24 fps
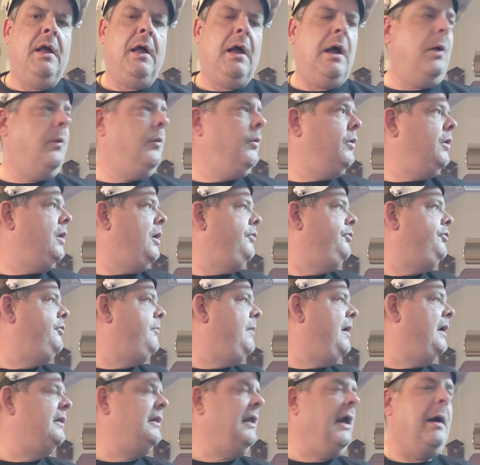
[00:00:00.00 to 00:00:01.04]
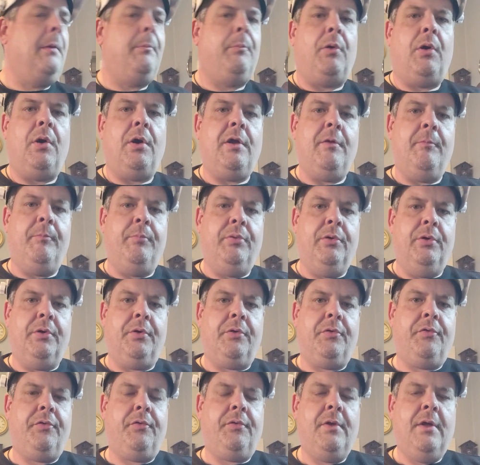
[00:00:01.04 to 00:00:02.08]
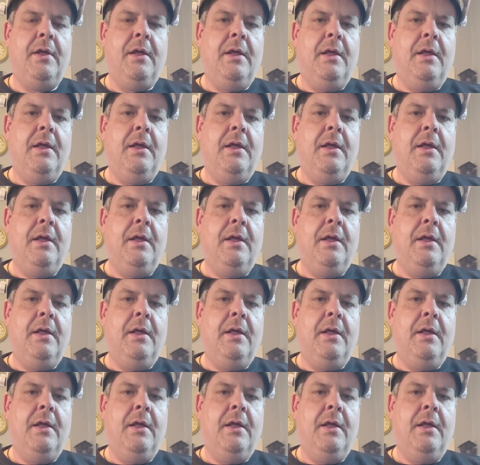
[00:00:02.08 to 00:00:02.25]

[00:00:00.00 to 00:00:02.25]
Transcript: I will go to my library of books,